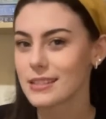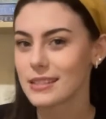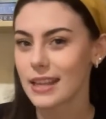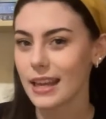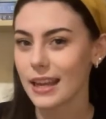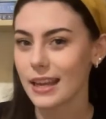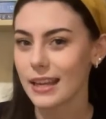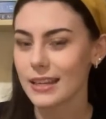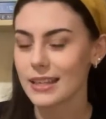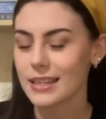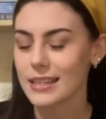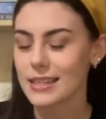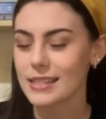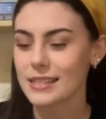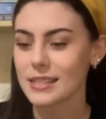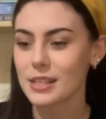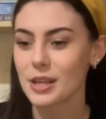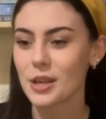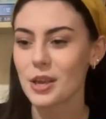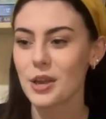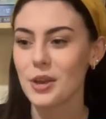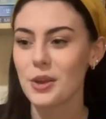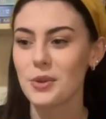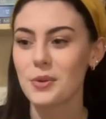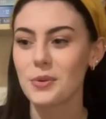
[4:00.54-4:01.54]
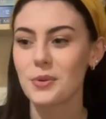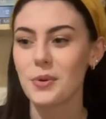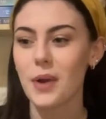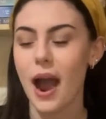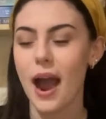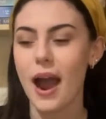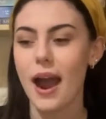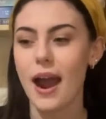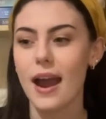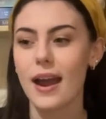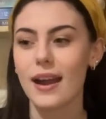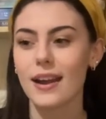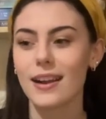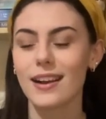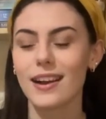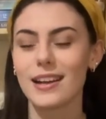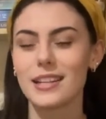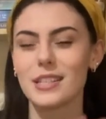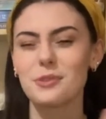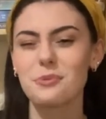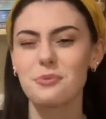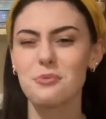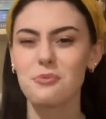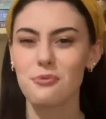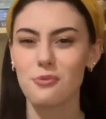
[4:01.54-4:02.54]
skaters who are
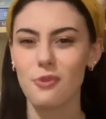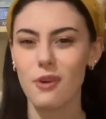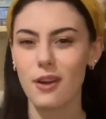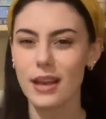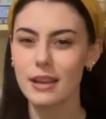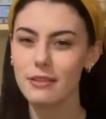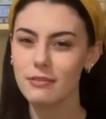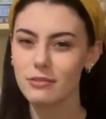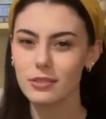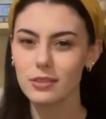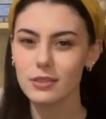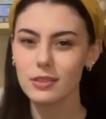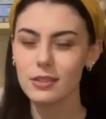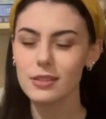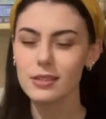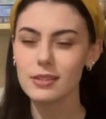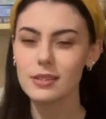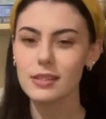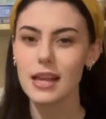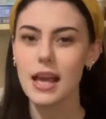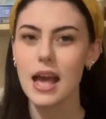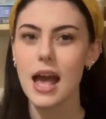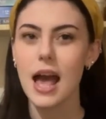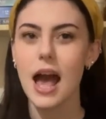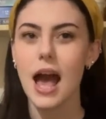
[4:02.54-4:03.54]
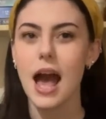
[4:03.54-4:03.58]
kind of rivals